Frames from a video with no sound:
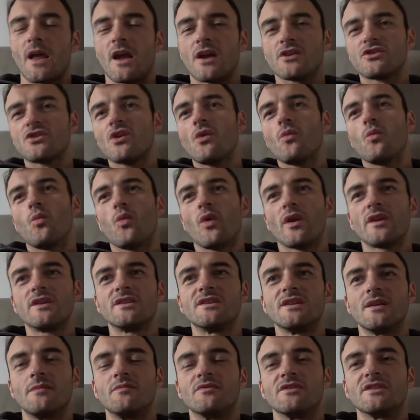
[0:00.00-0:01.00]
I don't
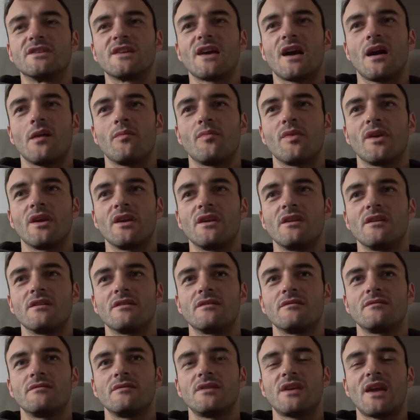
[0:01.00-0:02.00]
want him to tell me,
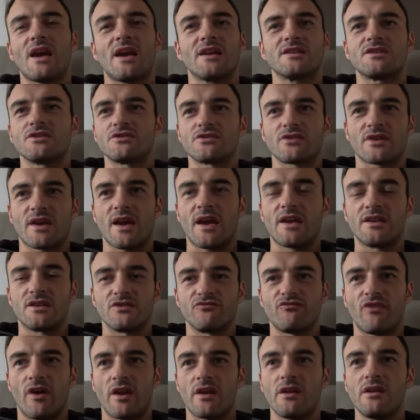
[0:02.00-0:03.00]
yes, it's okay
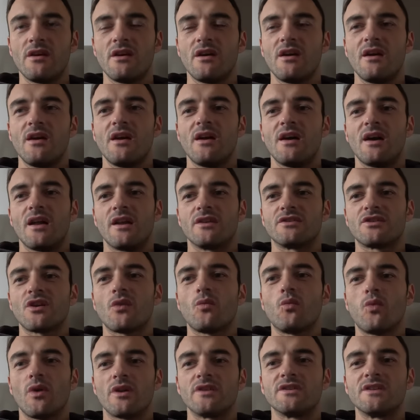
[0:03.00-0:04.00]
to run. I
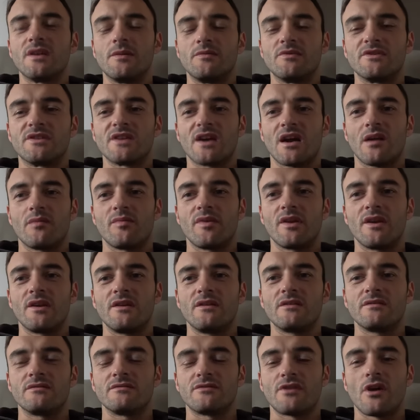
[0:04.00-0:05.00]
don't want him to tell
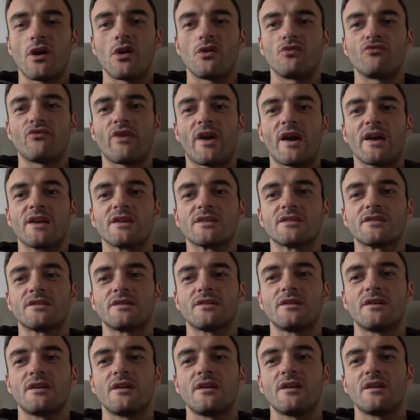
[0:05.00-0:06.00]
me, no,
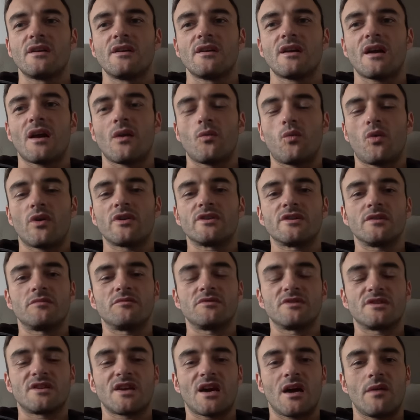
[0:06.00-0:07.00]
rest. I want
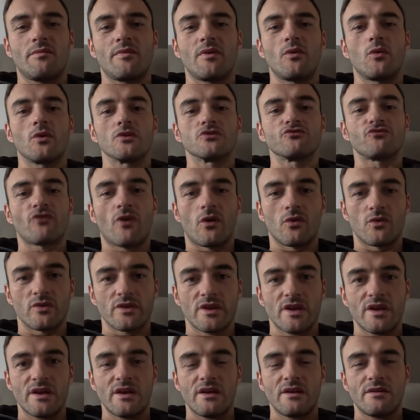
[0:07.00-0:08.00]
him to tell me what's wrong
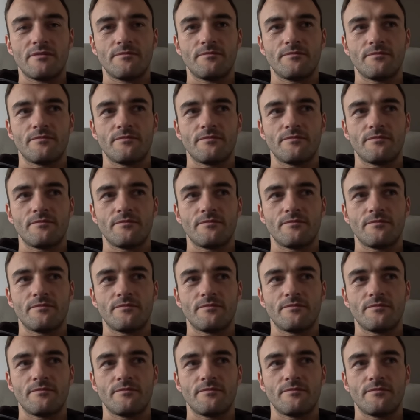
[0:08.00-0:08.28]
with it.